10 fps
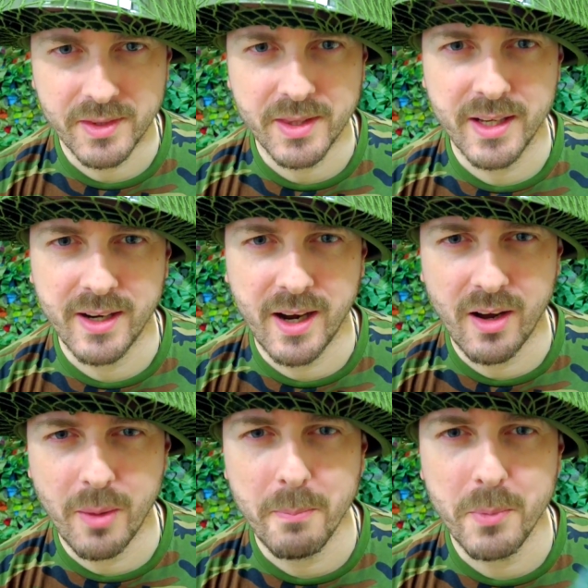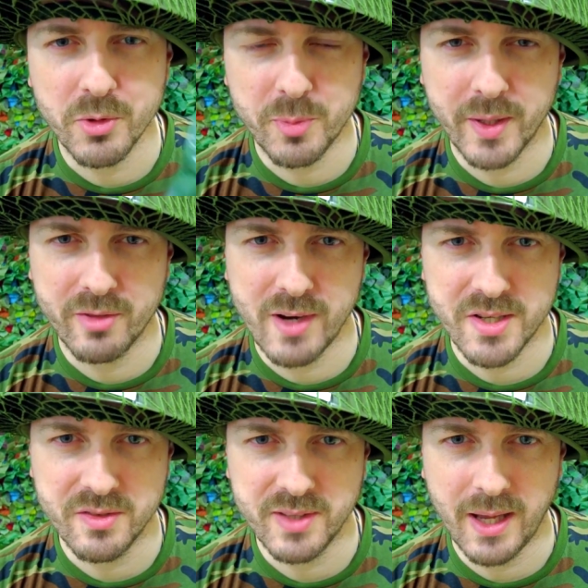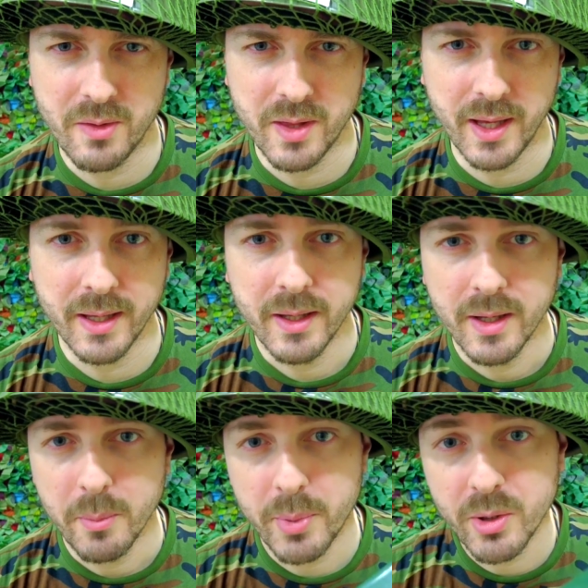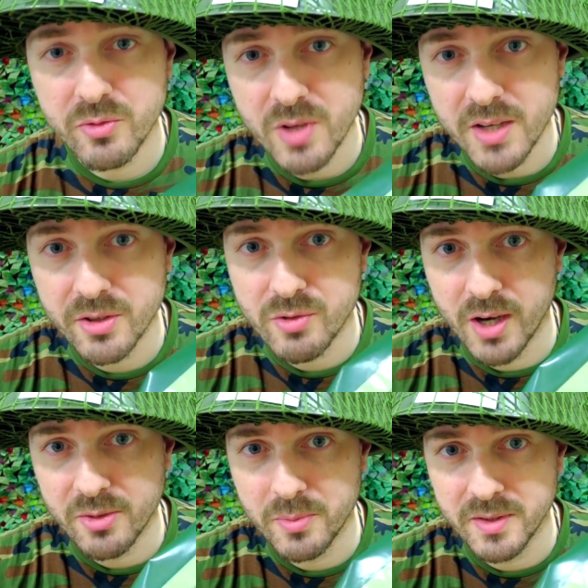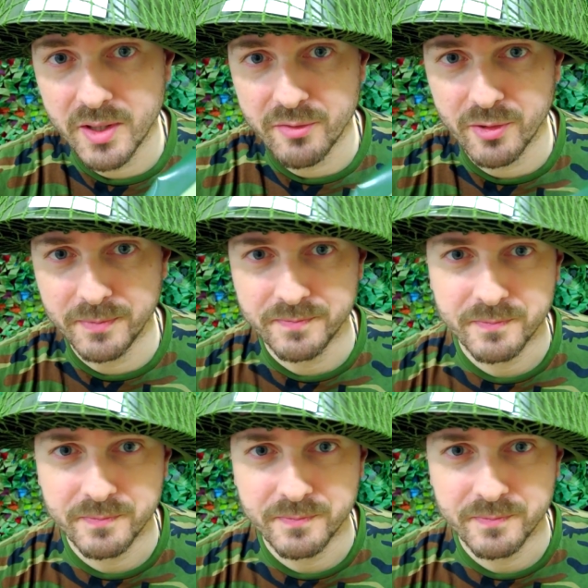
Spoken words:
There are much better rations out there, but it was nice to try something different.